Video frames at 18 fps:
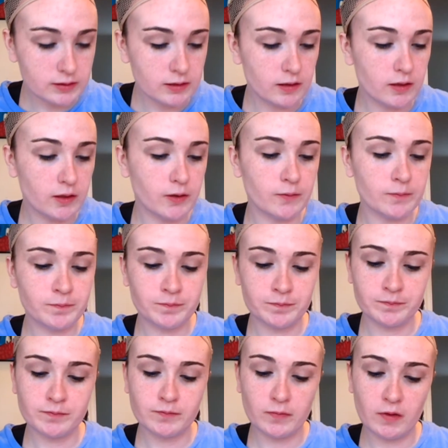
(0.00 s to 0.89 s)
so
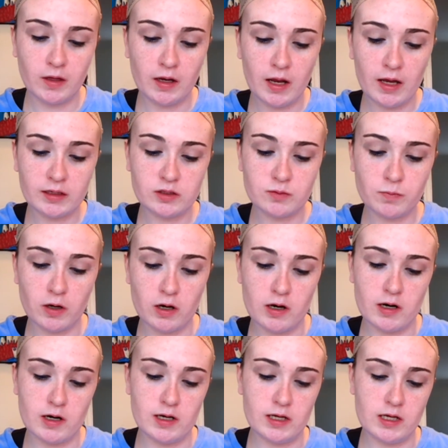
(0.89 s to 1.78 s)
the next
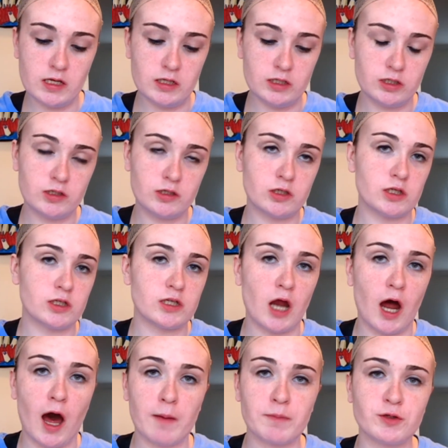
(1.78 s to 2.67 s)
part is
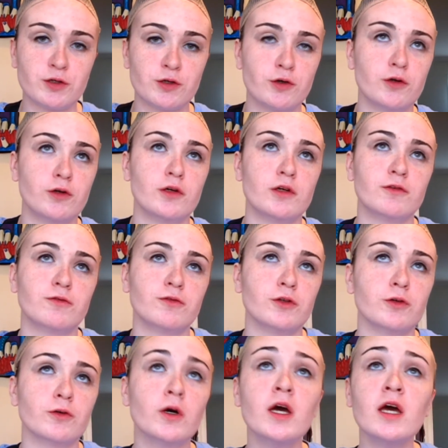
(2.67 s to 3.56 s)
just optional. If
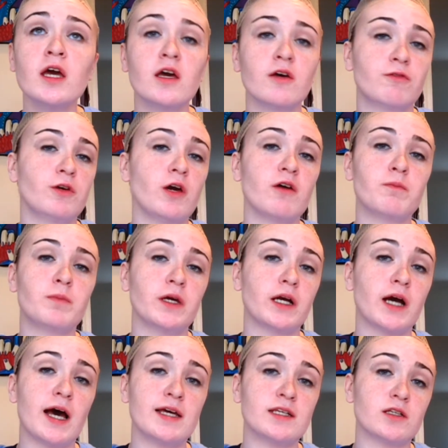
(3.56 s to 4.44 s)
you have
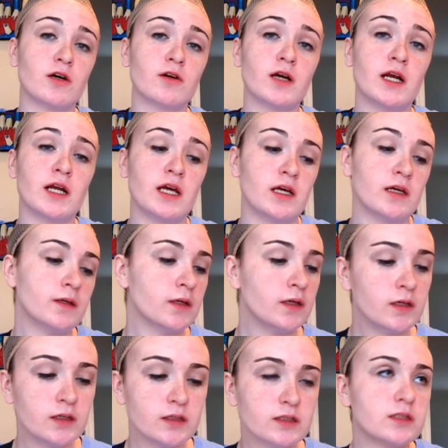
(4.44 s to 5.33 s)
big eyes already,
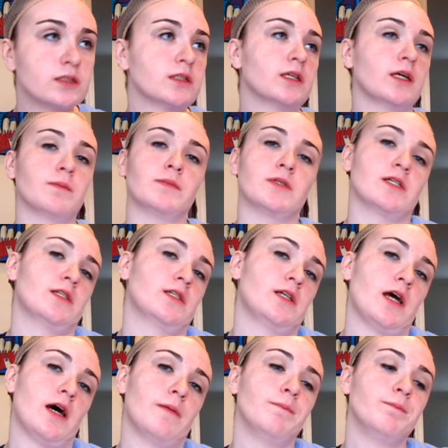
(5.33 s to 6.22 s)
skip this
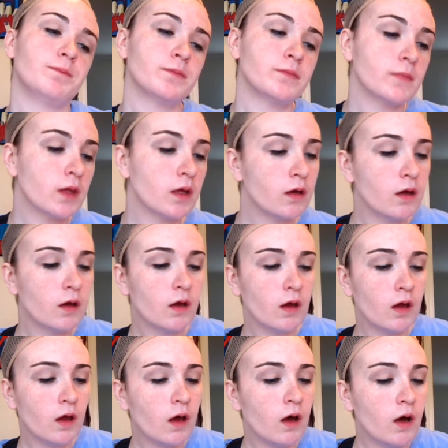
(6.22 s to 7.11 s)
step.
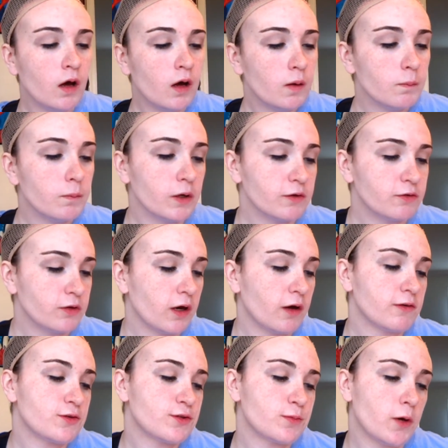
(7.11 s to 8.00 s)
But if you
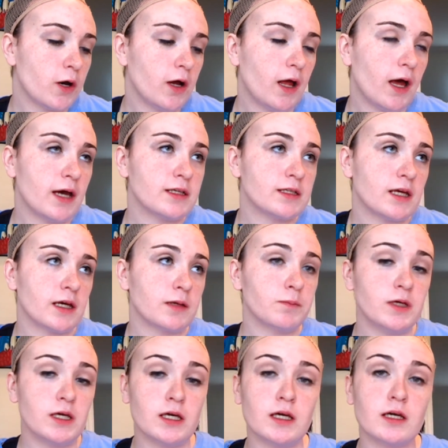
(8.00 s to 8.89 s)
have small eyes like
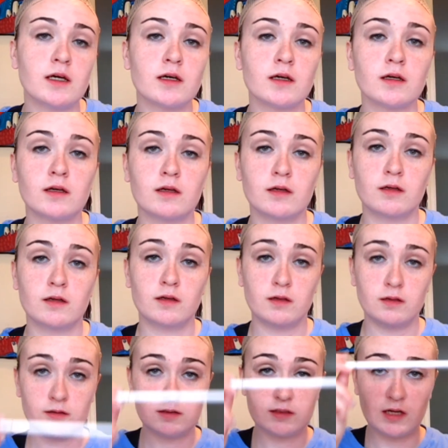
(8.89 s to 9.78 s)
me,
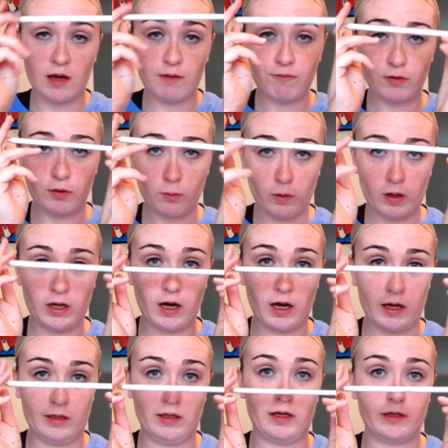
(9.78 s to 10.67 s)
it's time for the white
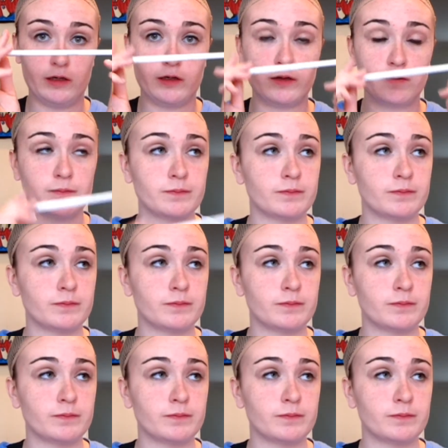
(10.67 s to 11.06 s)
eyeliner.